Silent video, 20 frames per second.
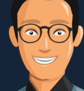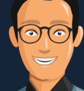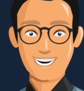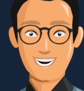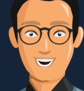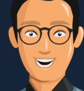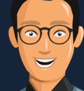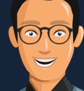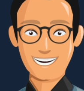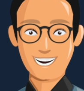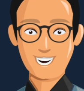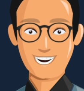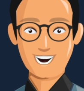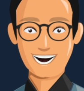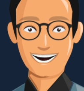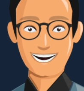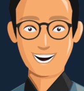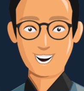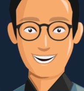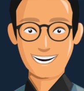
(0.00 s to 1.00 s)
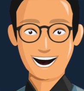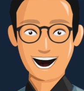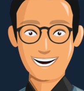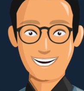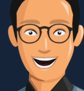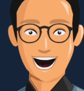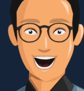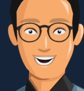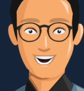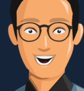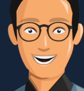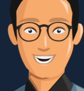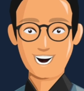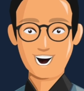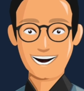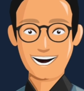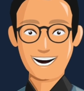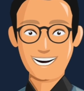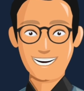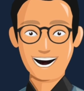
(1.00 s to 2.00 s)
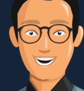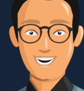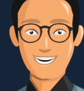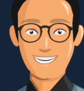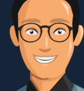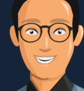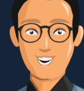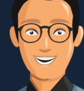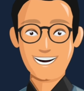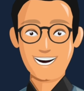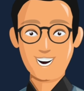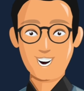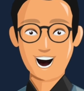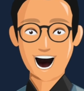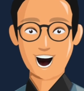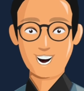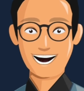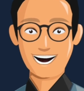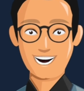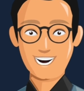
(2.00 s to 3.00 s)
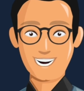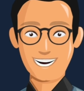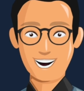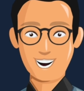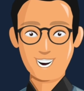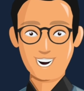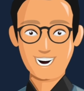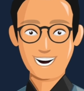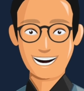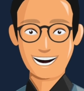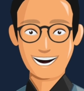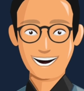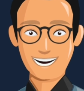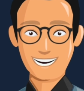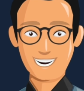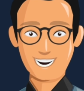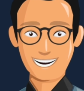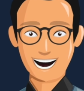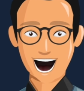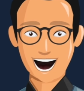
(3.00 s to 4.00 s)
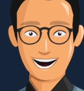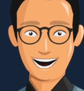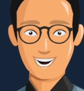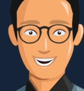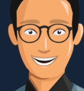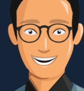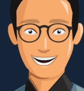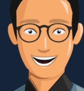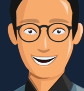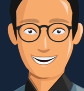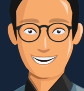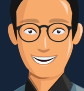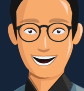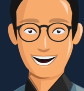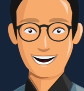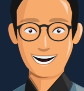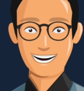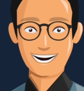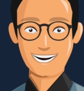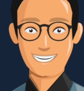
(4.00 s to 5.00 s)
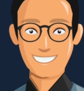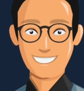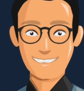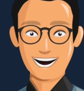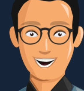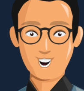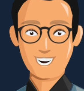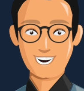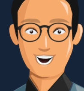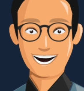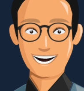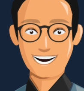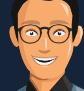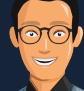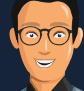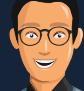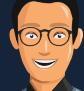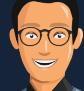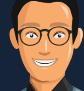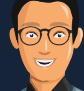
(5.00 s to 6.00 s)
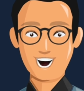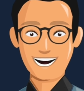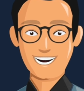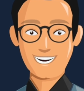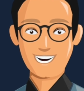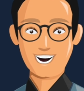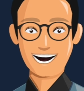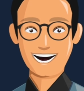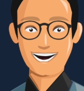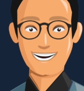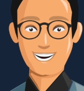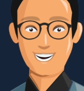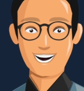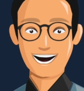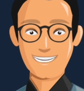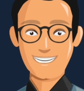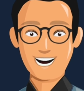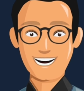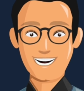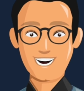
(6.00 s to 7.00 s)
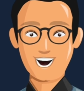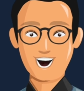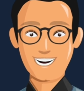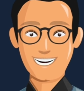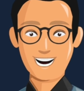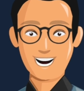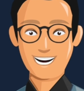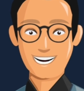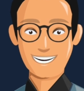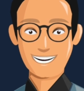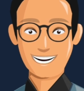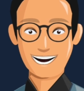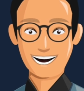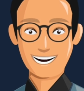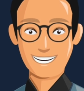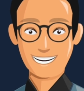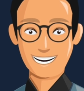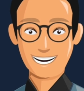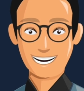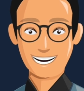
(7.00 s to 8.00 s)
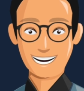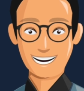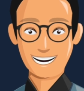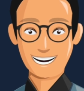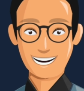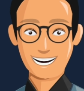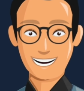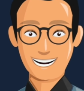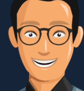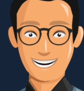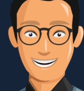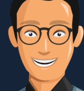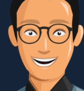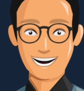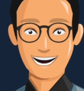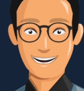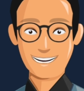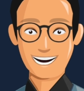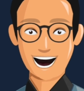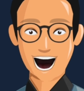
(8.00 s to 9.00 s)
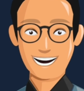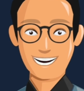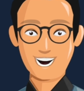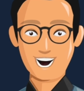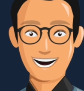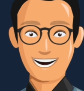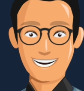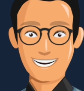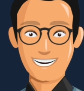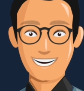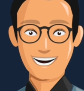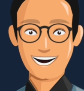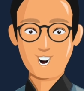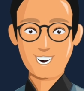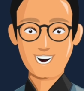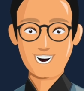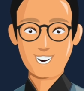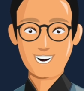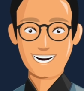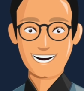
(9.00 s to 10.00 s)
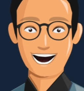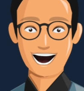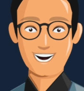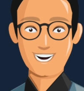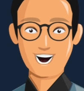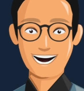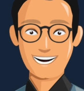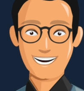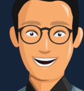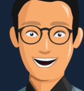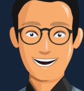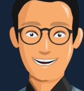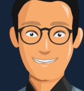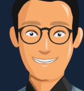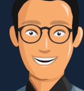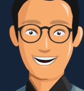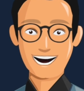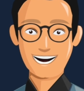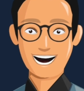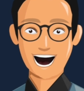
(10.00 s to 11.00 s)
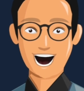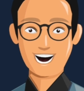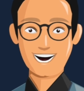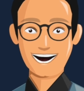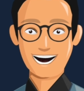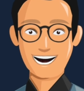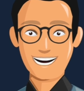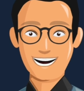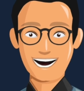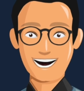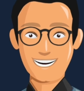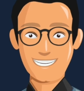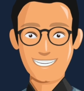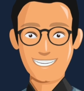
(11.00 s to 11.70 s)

In order to strengthen content distribution with online integrations and targeted campaigns, I suggest creating at least 3 content types: blog content, social content, and email content.